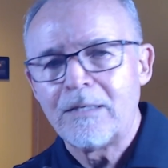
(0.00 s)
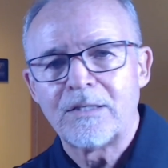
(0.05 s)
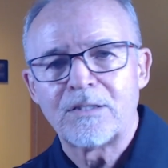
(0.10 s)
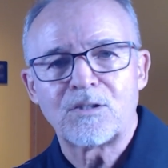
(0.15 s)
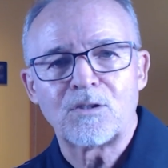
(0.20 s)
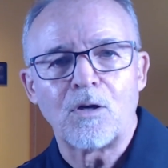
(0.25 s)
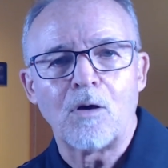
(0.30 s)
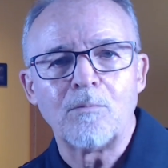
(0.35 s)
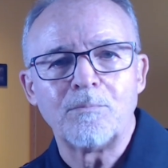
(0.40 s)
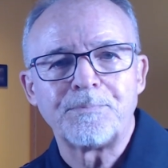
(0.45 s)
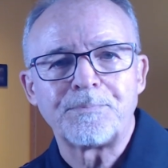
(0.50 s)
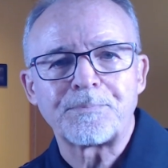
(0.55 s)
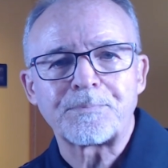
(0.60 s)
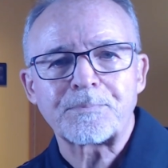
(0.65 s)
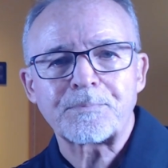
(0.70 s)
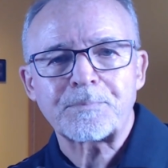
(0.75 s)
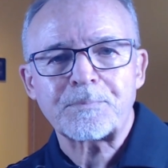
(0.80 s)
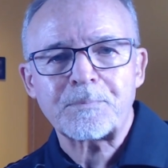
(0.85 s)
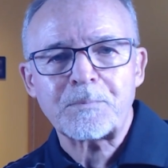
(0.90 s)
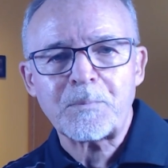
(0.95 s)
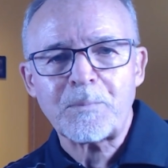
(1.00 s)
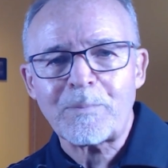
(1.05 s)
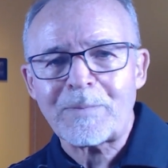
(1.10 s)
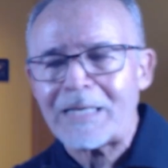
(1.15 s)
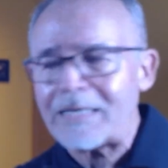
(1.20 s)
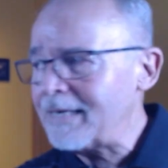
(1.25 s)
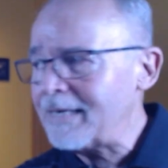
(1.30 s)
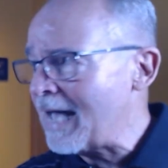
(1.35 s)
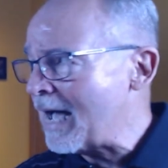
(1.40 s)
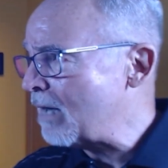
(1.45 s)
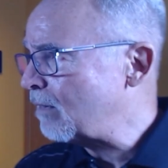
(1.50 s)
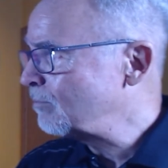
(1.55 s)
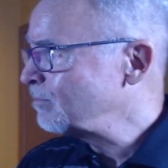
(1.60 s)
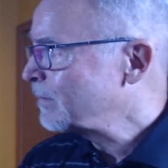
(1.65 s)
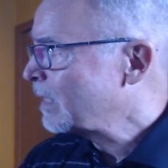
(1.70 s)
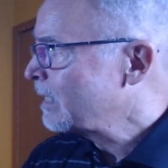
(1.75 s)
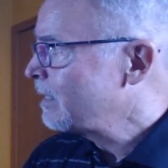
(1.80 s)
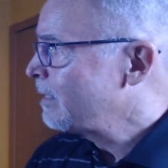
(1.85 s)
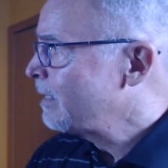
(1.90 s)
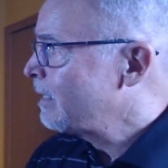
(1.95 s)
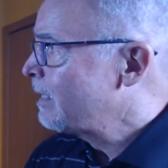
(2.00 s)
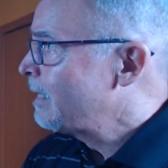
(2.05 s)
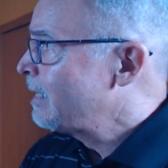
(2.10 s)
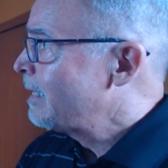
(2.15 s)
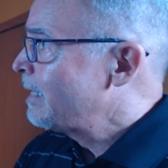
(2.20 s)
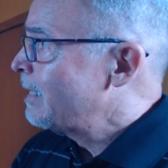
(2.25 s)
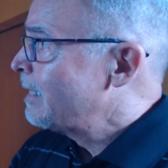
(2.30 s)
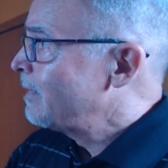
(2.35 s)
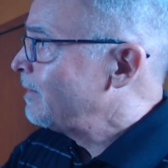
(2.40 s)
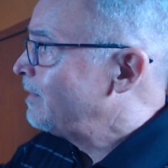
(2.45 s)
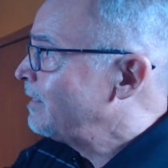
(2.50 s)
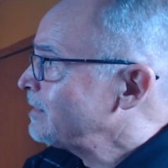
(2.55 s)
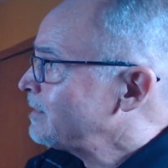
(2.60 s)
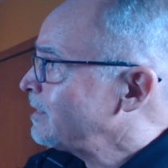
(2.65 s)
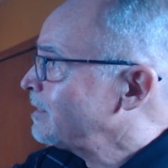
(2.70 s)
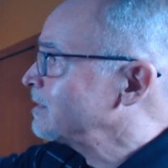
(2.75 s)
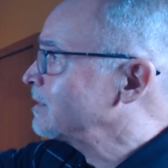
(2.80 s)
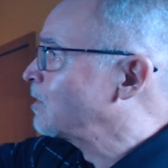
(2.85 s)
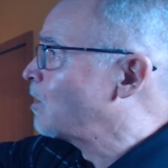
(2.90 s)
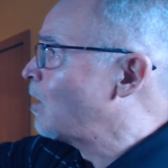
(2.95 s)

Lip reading: So now, this is